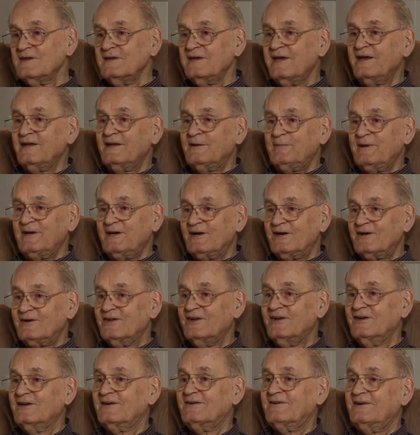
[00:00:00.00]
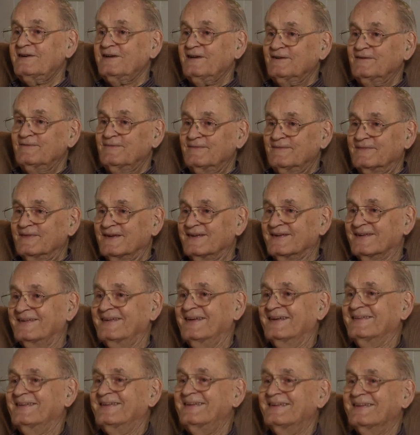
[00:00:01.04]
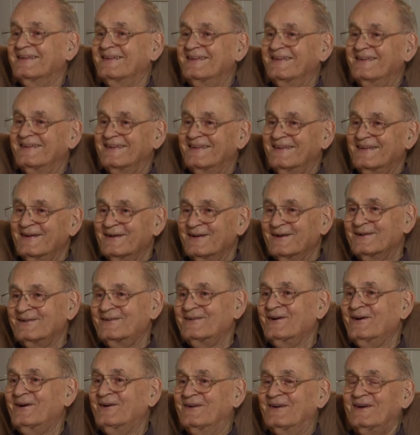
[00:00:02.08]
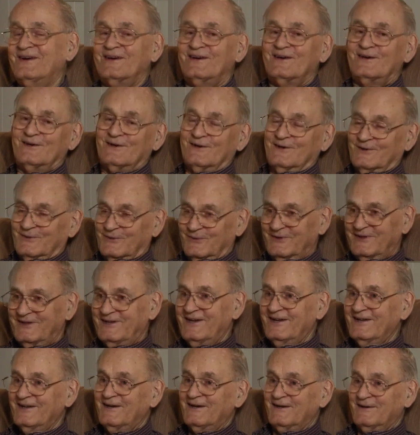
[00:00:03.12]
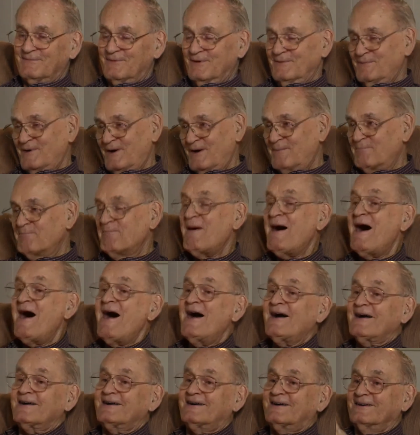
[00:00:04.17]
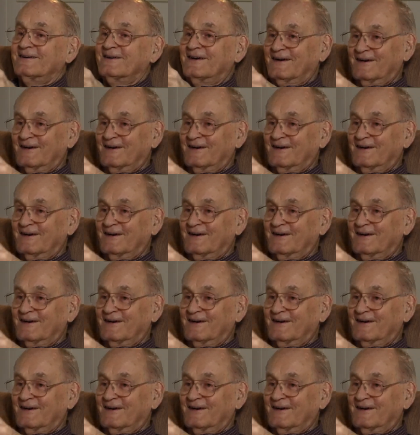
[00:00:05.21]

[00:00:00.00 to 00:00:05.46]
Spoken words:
enemy artillery. So we did a mock